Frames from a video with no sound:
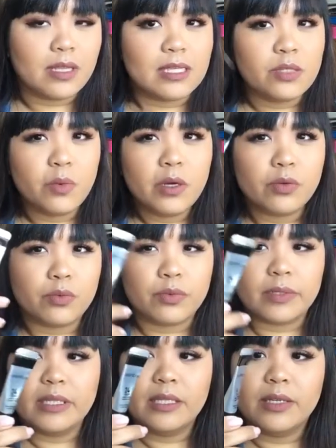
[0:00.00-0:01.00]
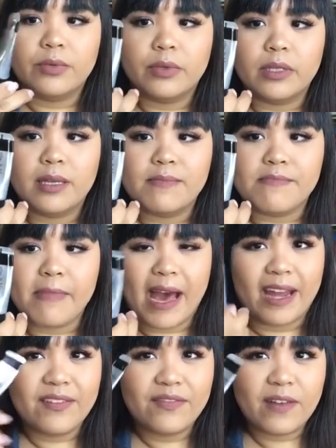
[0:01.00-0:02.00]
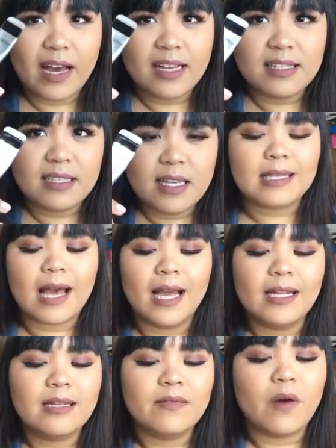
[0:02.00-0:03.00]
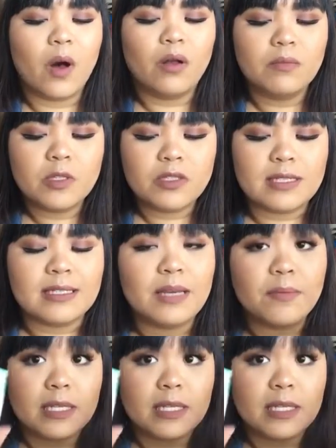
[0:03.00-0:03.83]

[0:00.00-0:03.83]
this one really mattifies it. It's kind of almost the same